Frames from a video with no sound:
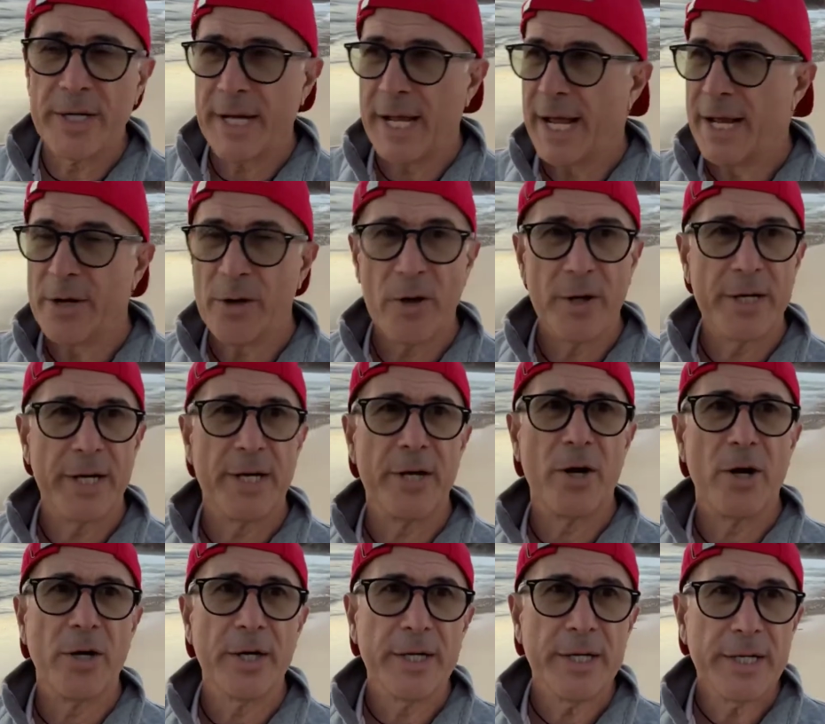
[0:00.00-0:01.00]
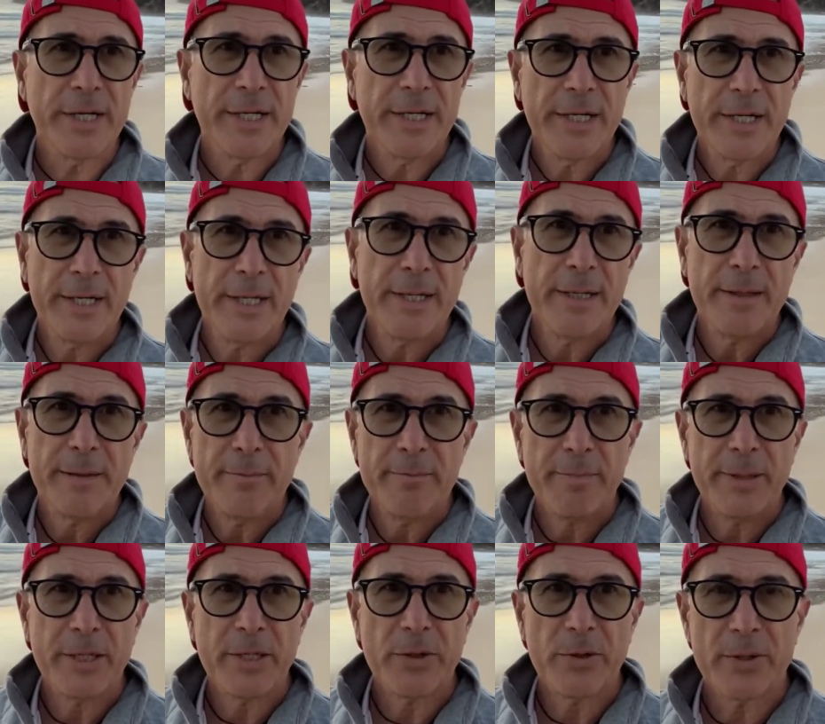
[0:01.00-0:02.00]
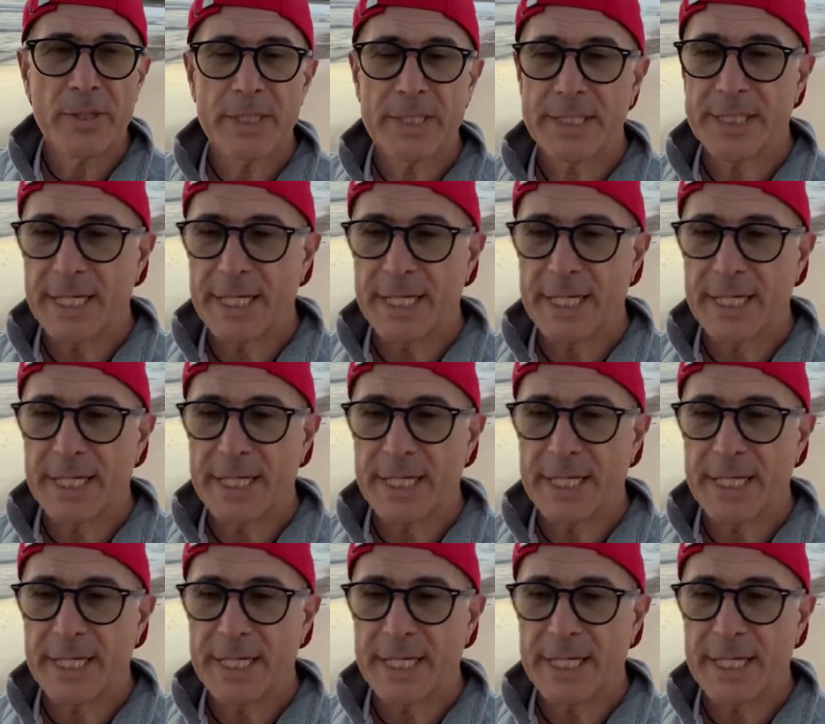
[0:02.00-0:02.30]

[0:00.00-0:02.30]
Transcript: and on and on, because